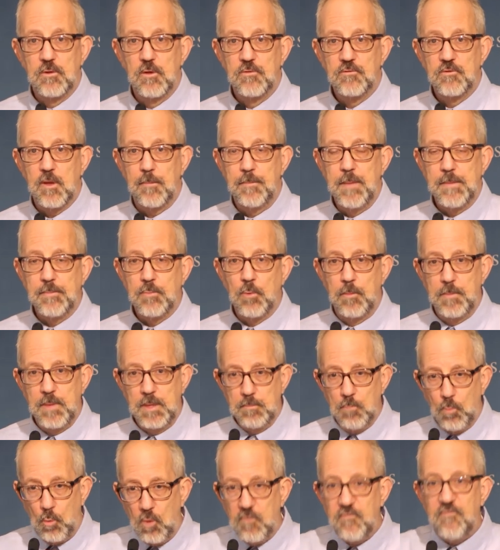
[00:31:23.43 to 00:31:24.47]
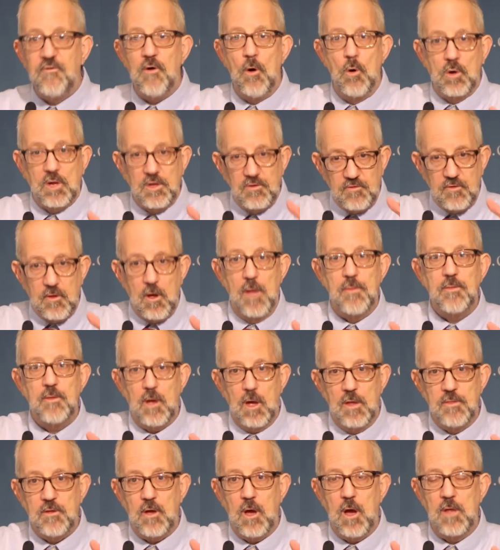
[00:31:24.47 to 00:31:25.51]
so that people would be more focused on
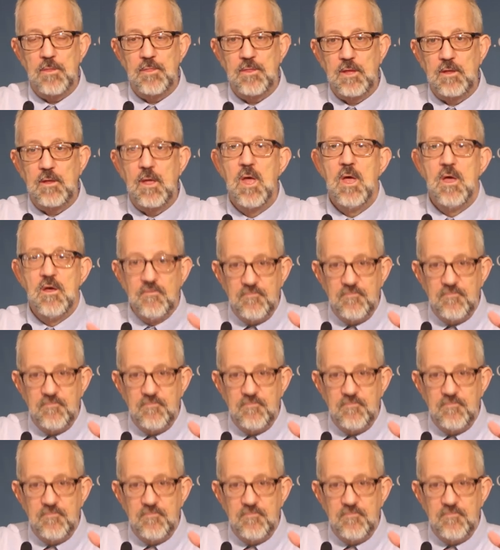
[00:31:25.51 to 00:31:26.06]
the